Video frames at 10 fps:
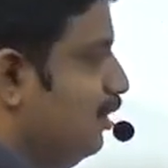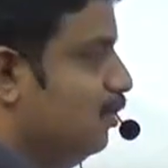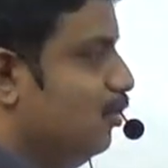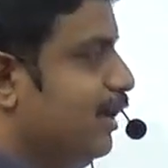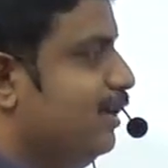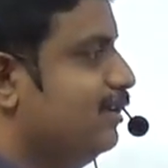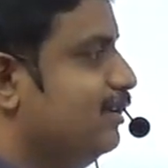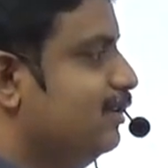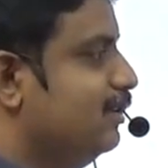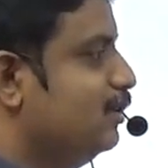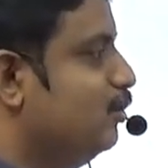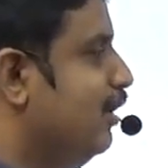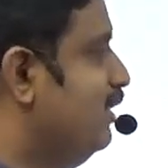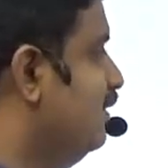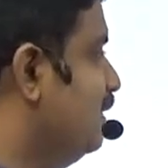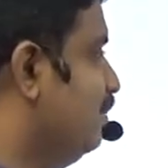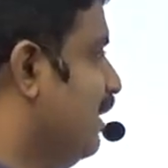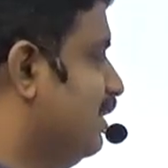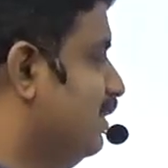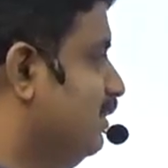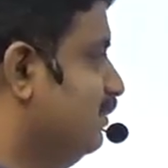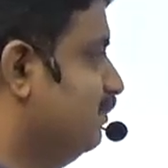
Okay. So in this manner,